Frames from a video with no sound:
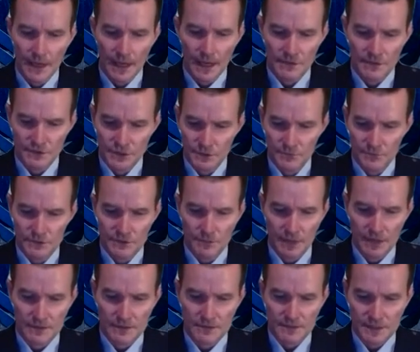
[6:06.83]
as she was
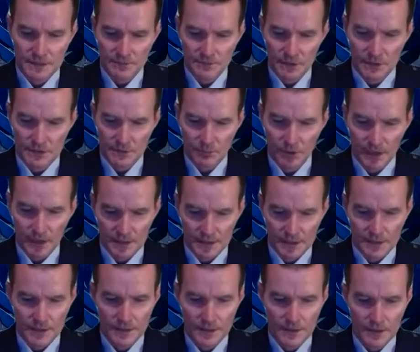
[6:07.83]
about 6 months
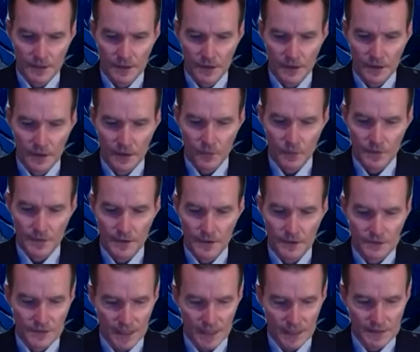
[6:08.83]
pregnant with their
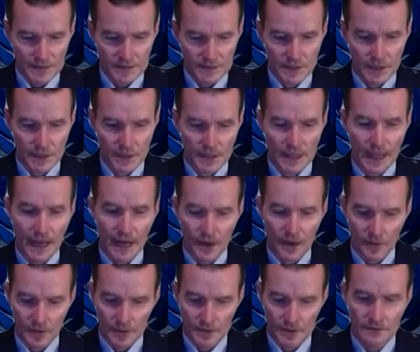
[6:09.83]
second son,
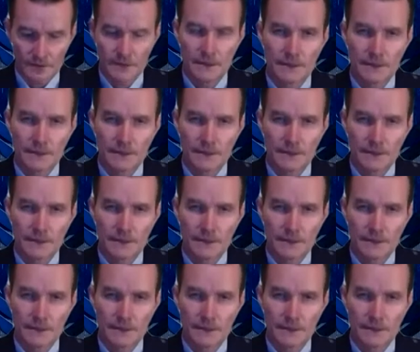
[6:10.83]
Aaron.